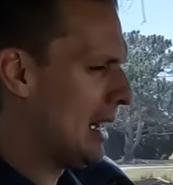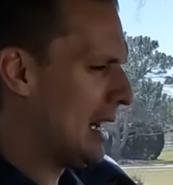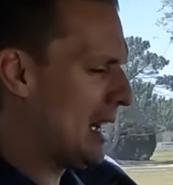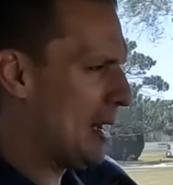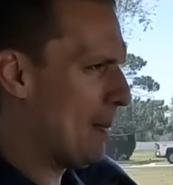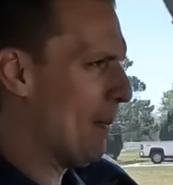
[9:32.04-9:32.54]

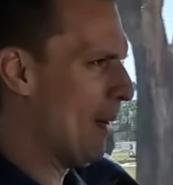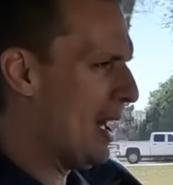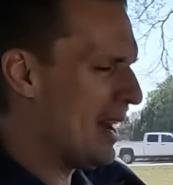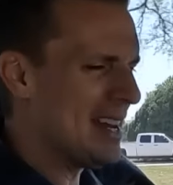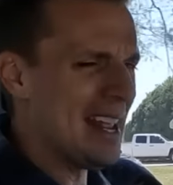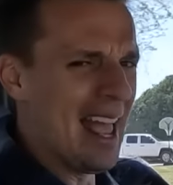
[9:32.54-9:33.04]
Uh,
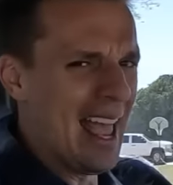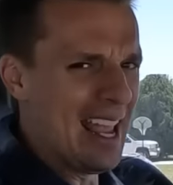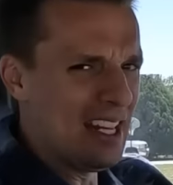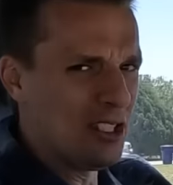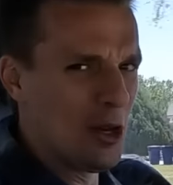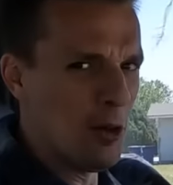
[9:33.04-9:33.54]
but
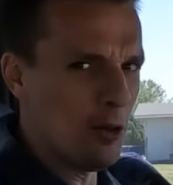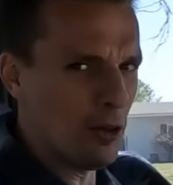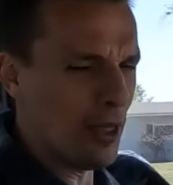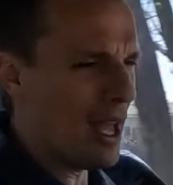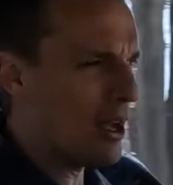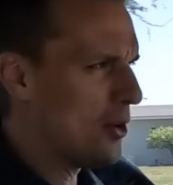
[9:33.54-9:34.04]
a
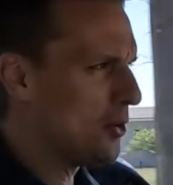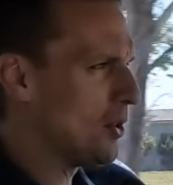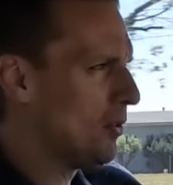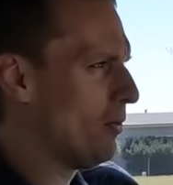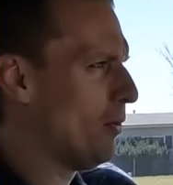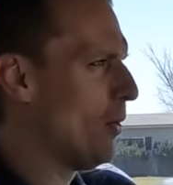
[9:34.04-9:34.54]

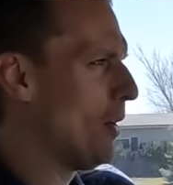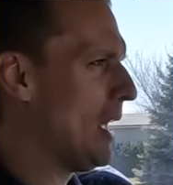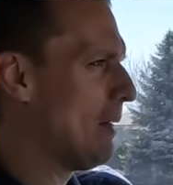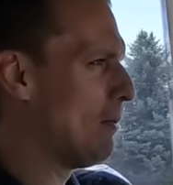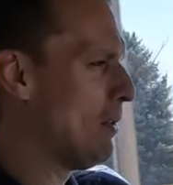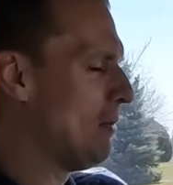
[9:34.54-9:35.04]
2000 Ford
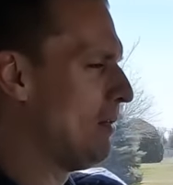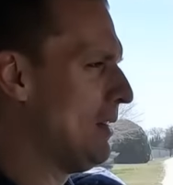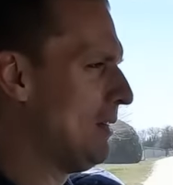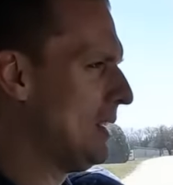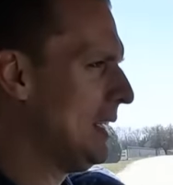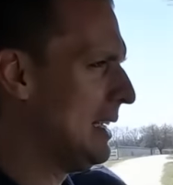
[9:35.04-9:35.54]

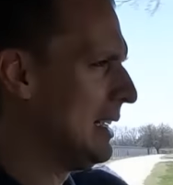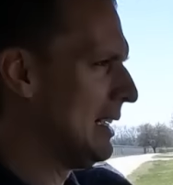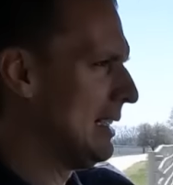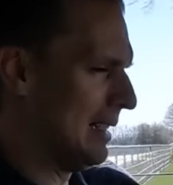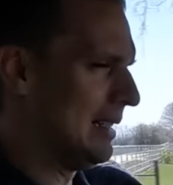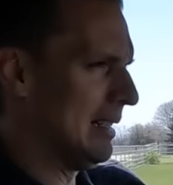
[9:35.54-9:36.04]

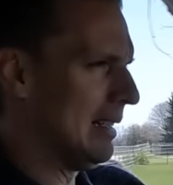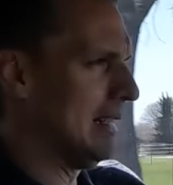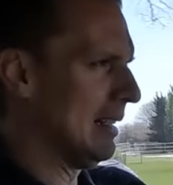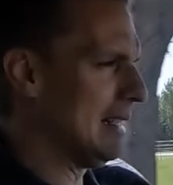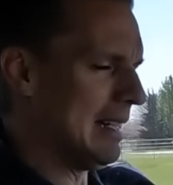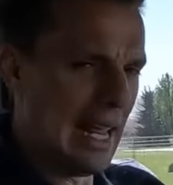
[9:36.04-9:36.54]

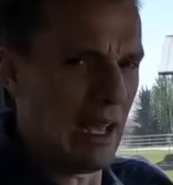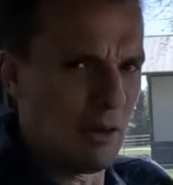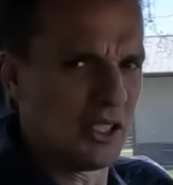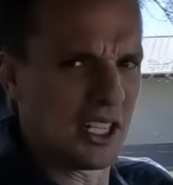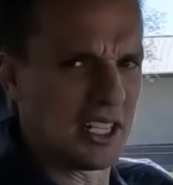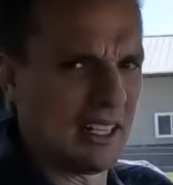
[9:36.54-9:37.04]
F150
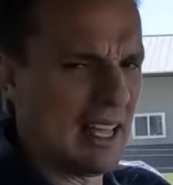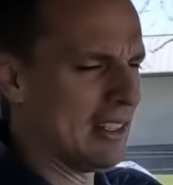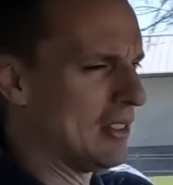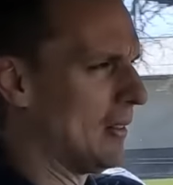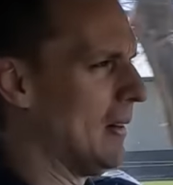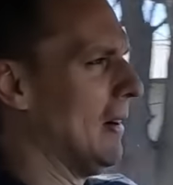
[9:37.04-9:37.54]
now is a
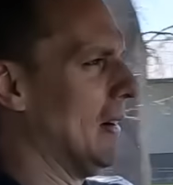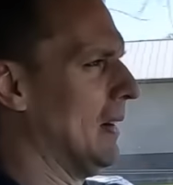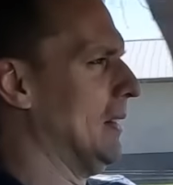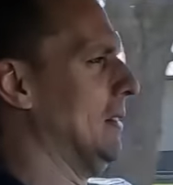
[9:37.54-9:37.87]
collector car